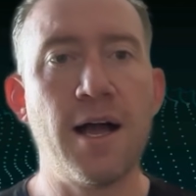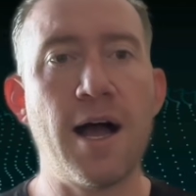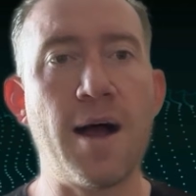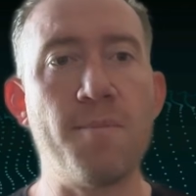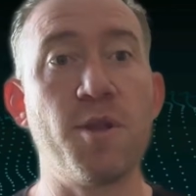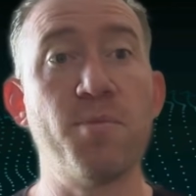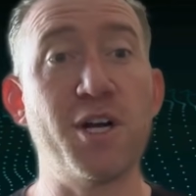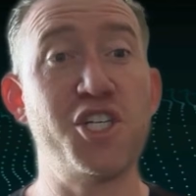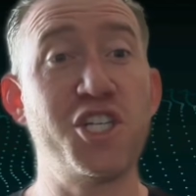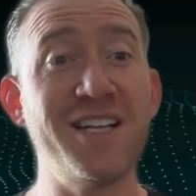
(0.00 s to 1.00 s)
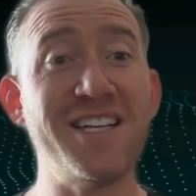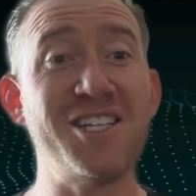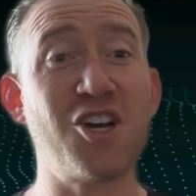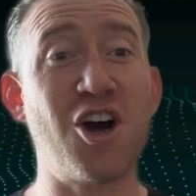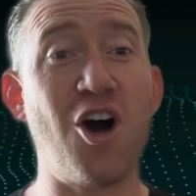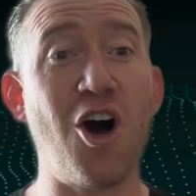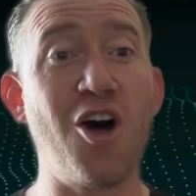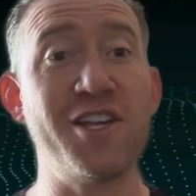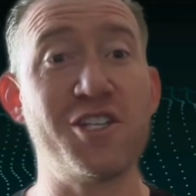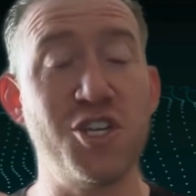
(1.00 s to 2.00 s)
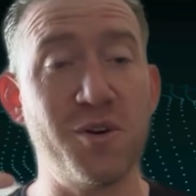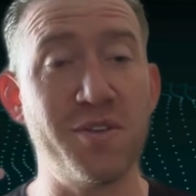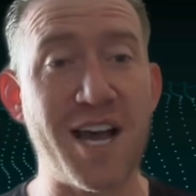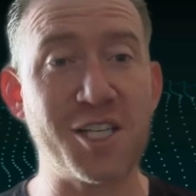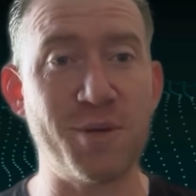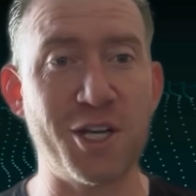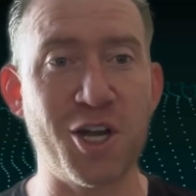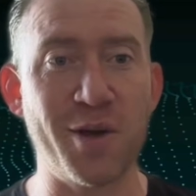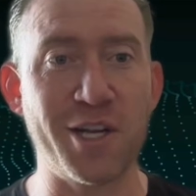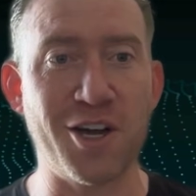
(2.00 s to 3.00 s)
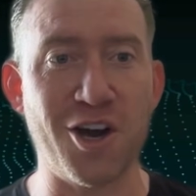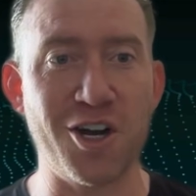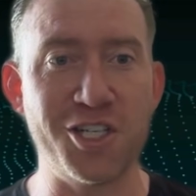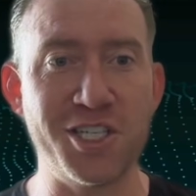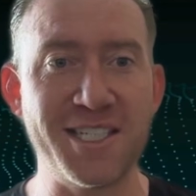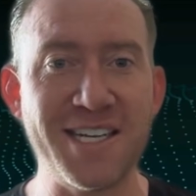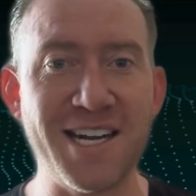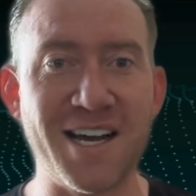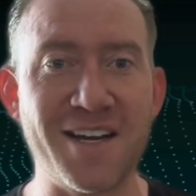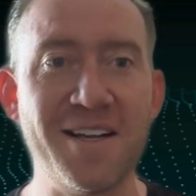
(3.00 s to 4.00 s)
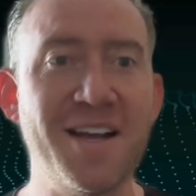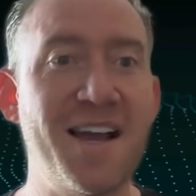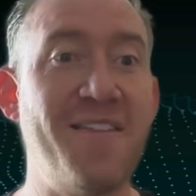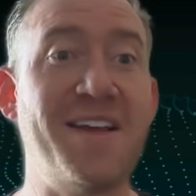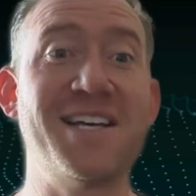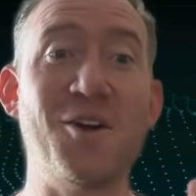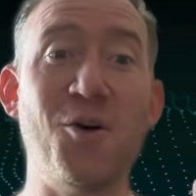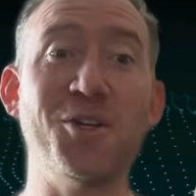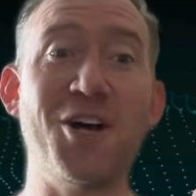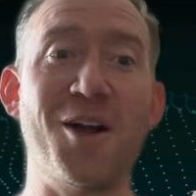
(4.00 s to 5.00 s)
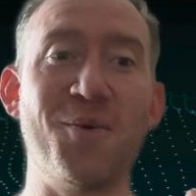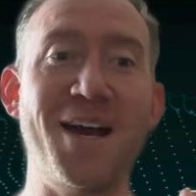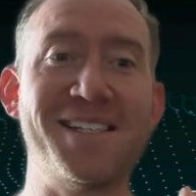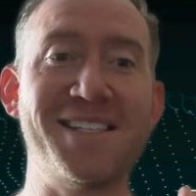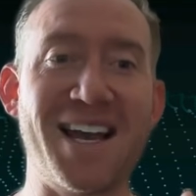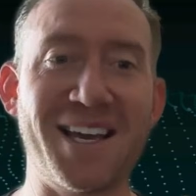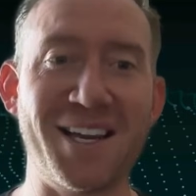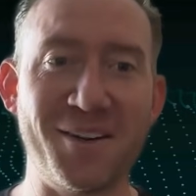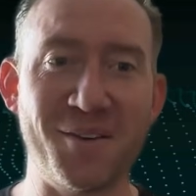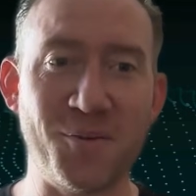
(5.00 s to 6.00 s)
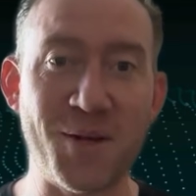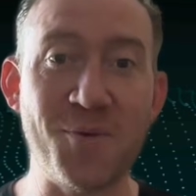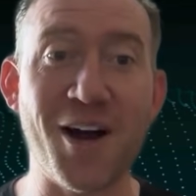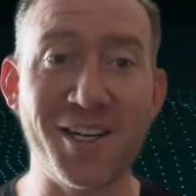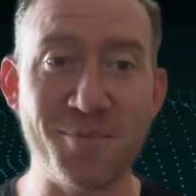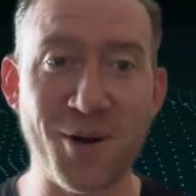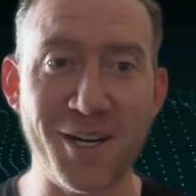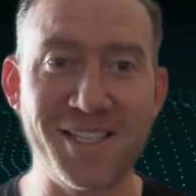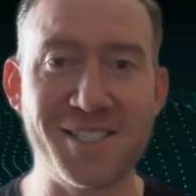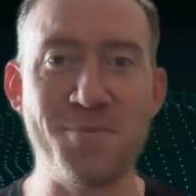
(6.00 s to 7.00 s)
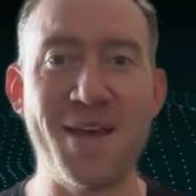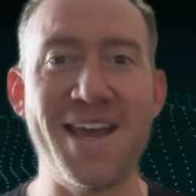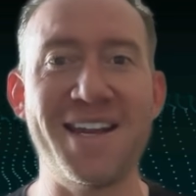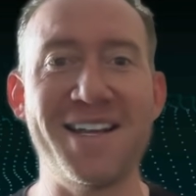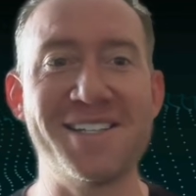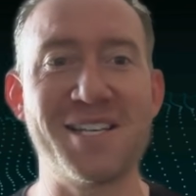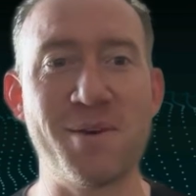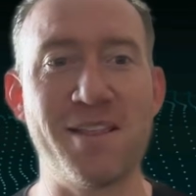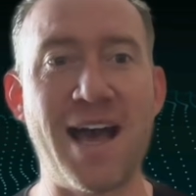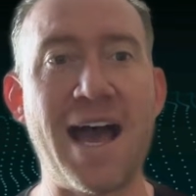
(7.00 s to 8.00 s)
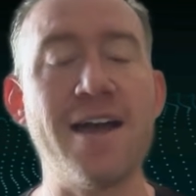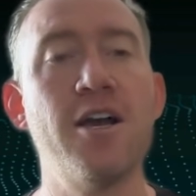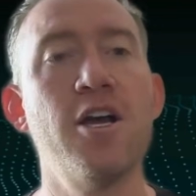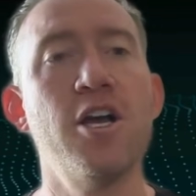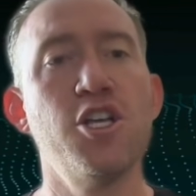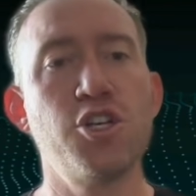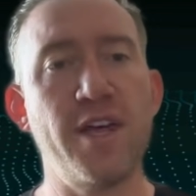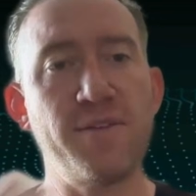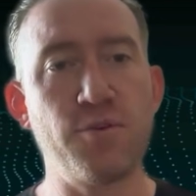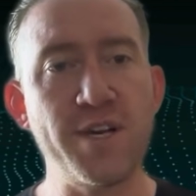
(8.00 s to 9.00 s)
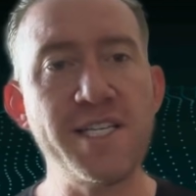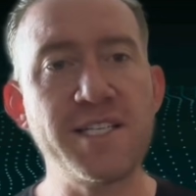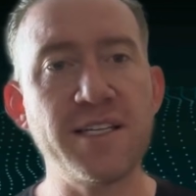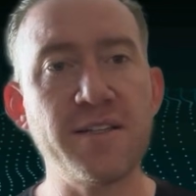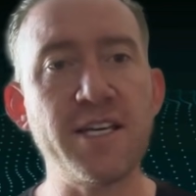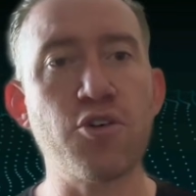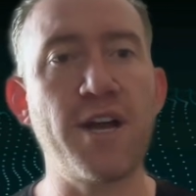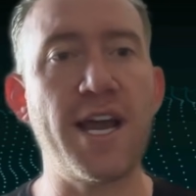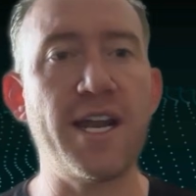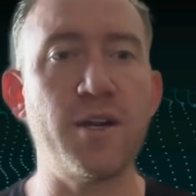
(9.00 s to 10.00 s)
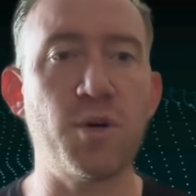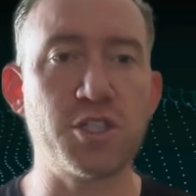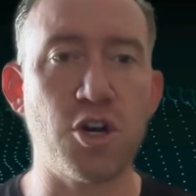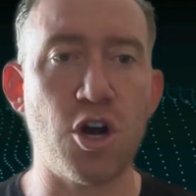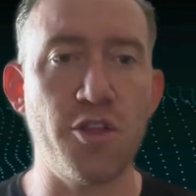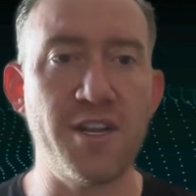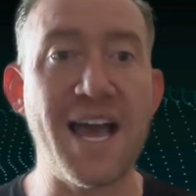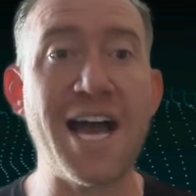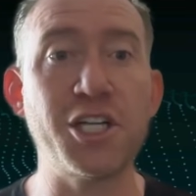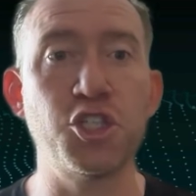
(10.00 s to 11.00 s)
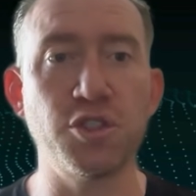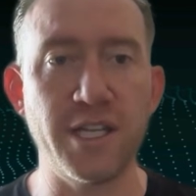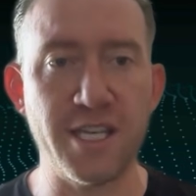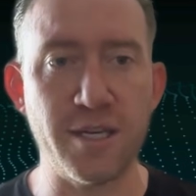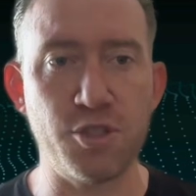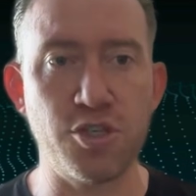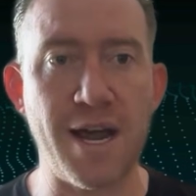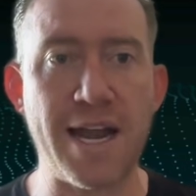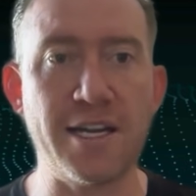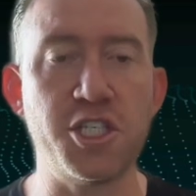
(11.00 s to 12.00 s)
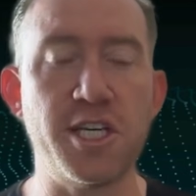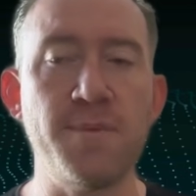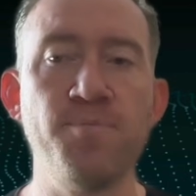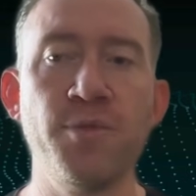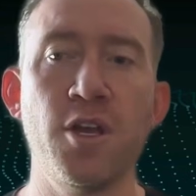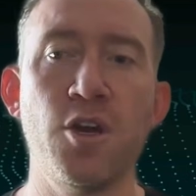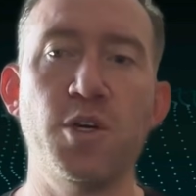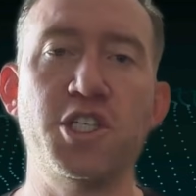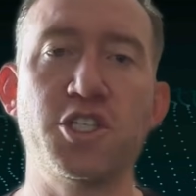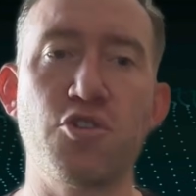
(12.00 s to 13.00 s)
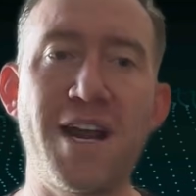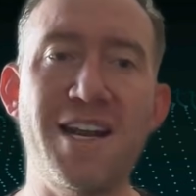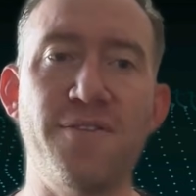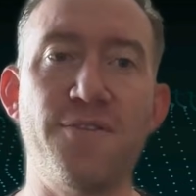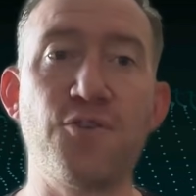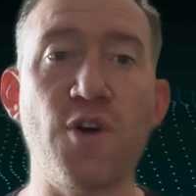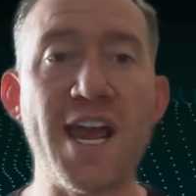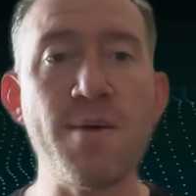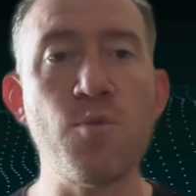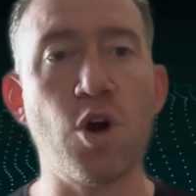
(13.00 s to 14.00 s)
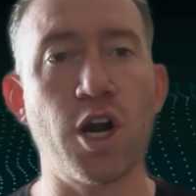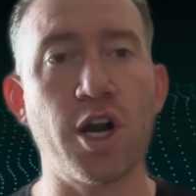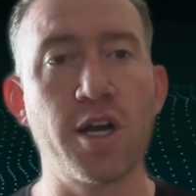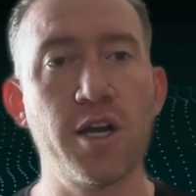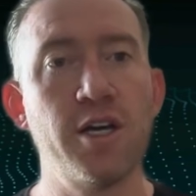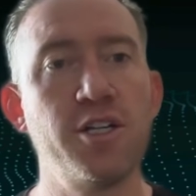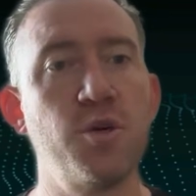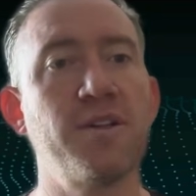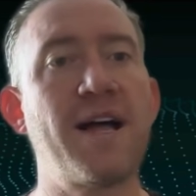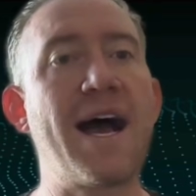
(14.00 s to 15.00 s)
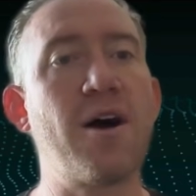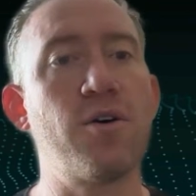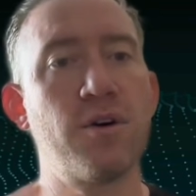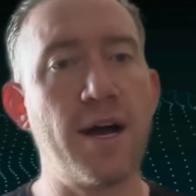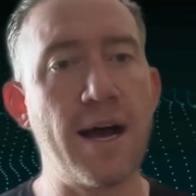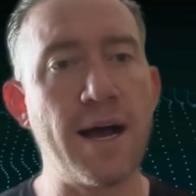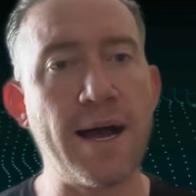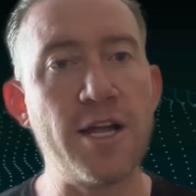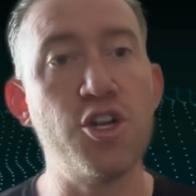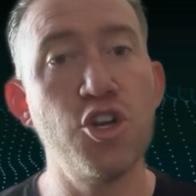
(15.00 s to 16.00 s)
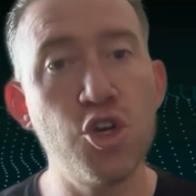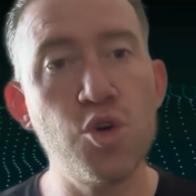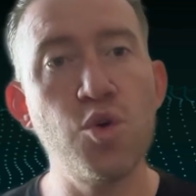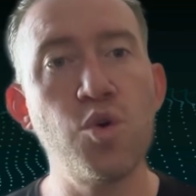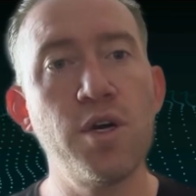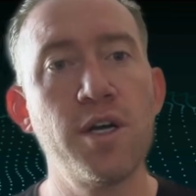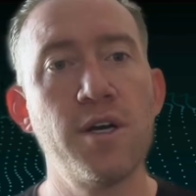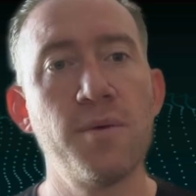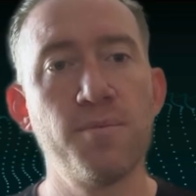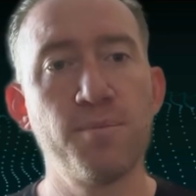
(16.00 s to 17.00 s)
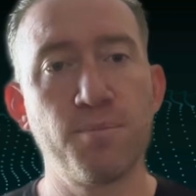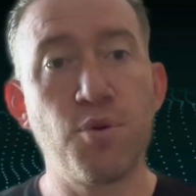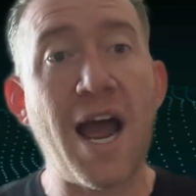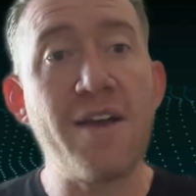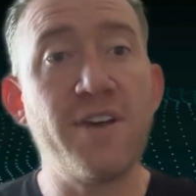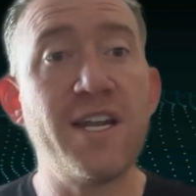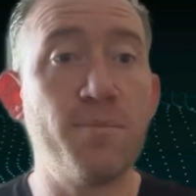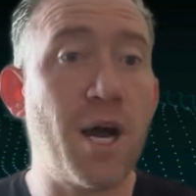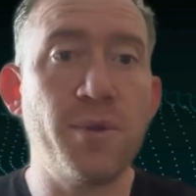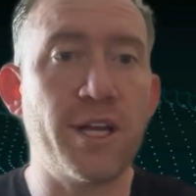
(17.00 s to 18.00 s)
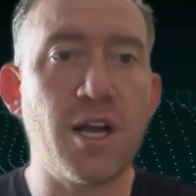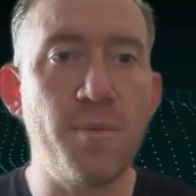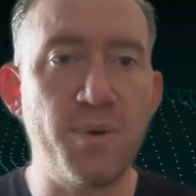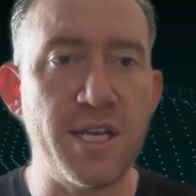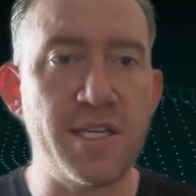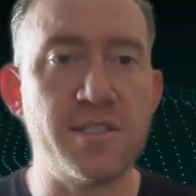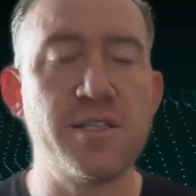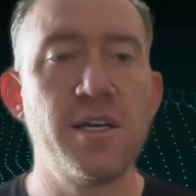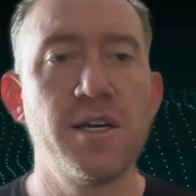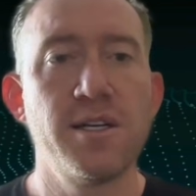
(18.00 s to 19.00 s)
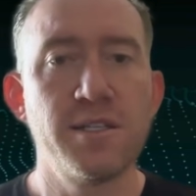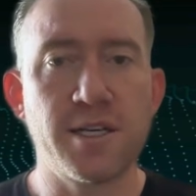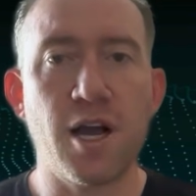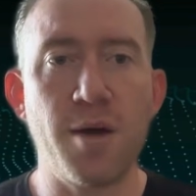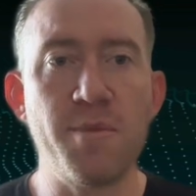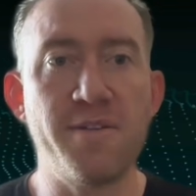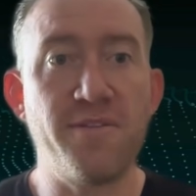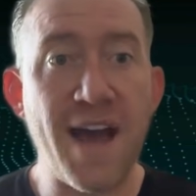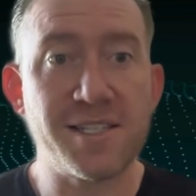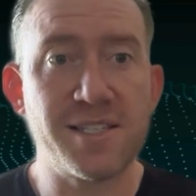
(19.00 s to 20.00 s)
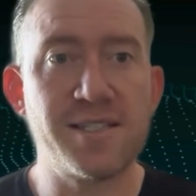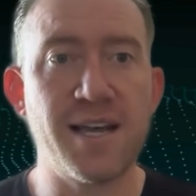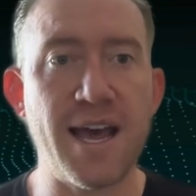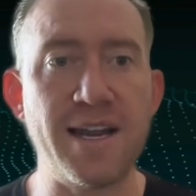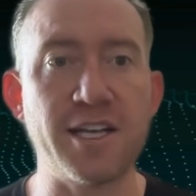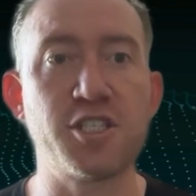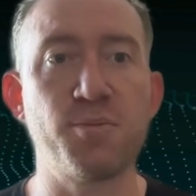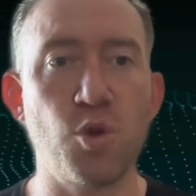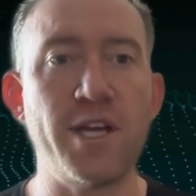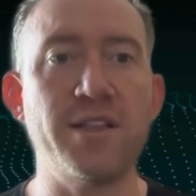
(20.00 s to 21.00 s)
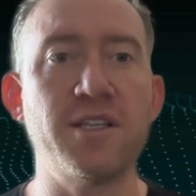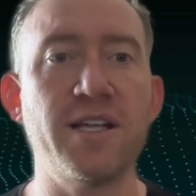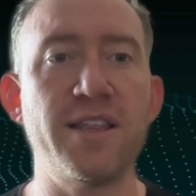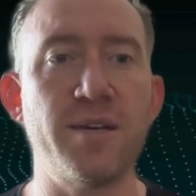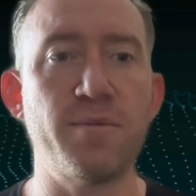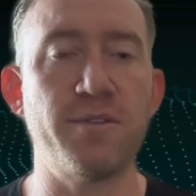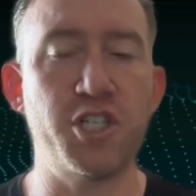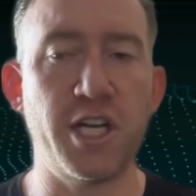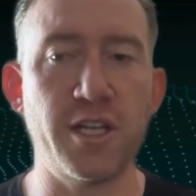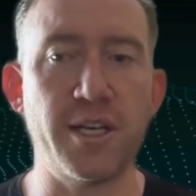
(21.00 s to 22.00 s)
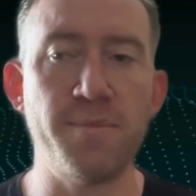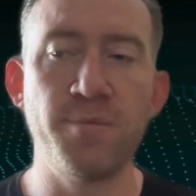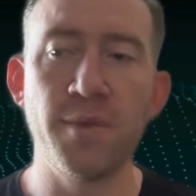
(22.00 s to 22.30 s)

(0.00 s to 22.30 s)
Um, but Chile saw all this new investment going into Argentina and they said, hold on, wait a second, we want to participate in some of that. So they've recently created what's called the National Lithium Strategy, which has created a framework to allow uh, new private and public companies to come invest and exploit the lithium of Chile.